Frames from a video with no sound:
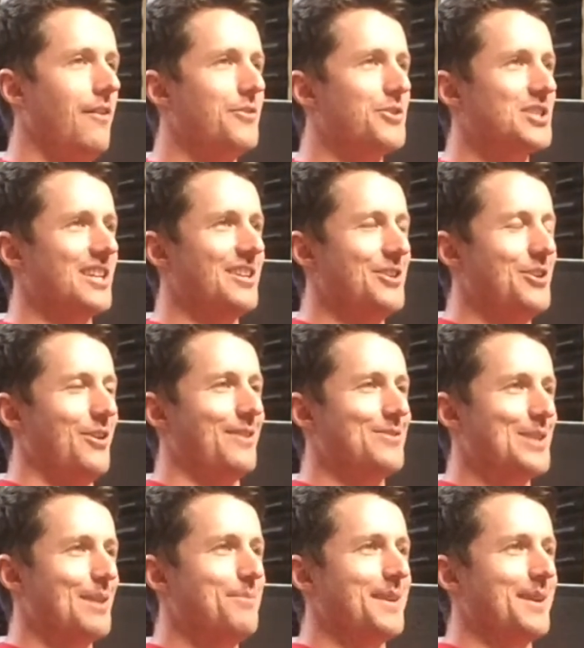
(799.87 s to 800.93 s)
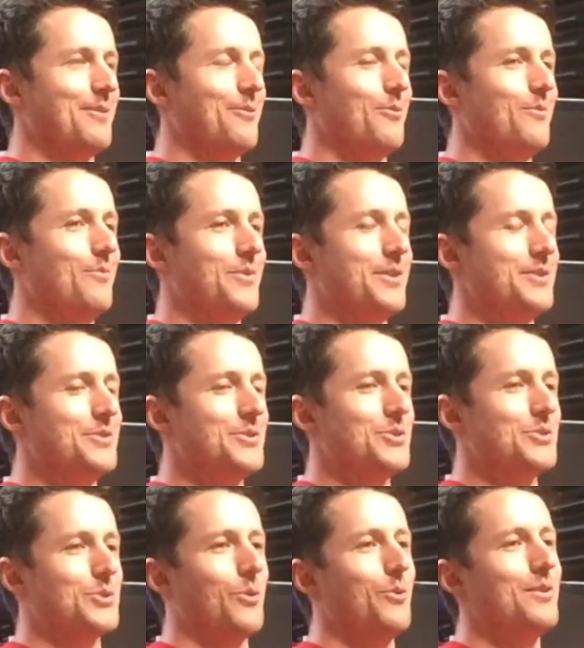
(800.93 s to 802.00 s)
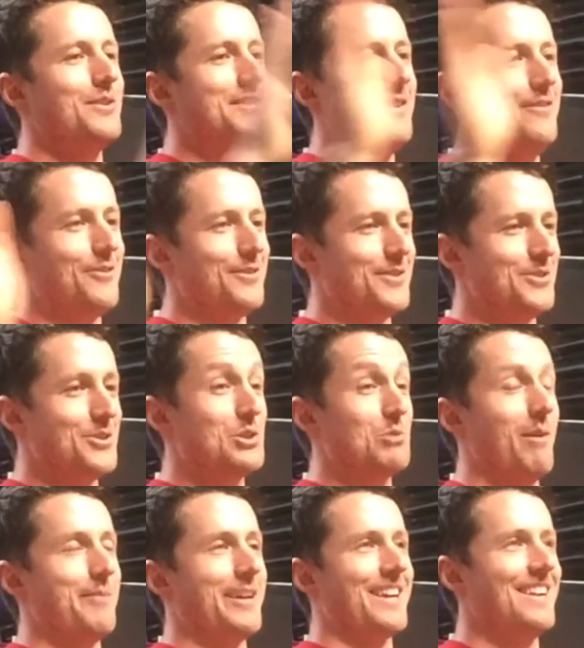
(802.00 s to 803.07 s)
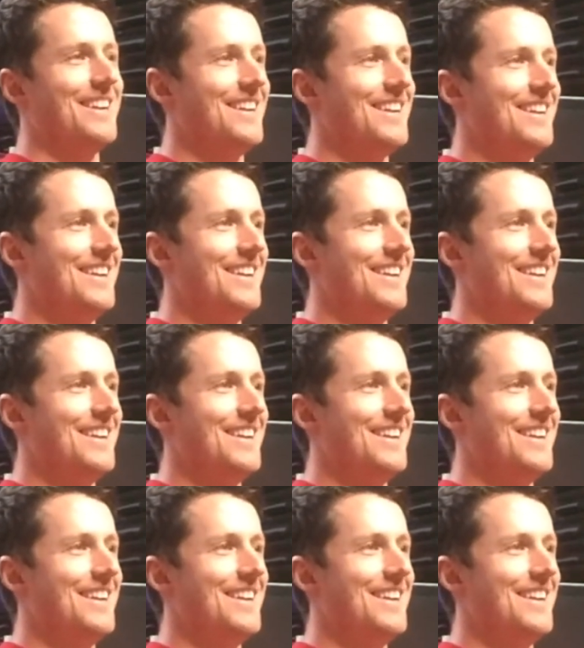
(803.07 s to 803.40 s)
Then all of a sudden you have something that is totally different than swimming.